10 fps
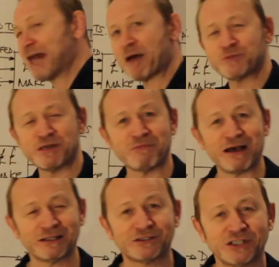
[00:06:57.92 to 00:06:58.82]

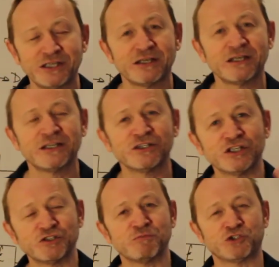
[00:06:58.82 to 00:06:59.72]
abnormality.
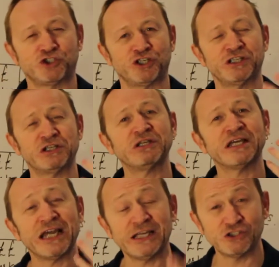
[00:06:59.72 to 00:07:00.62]
This machine
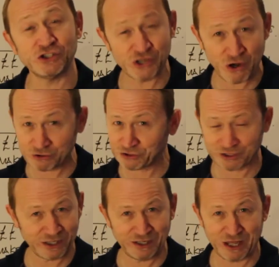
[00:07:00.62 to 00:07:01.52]
is not
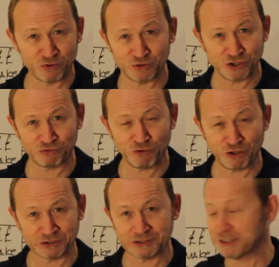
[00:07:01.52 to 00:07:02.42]
allowed to
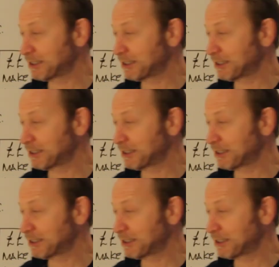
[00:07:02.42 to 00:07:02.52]
run.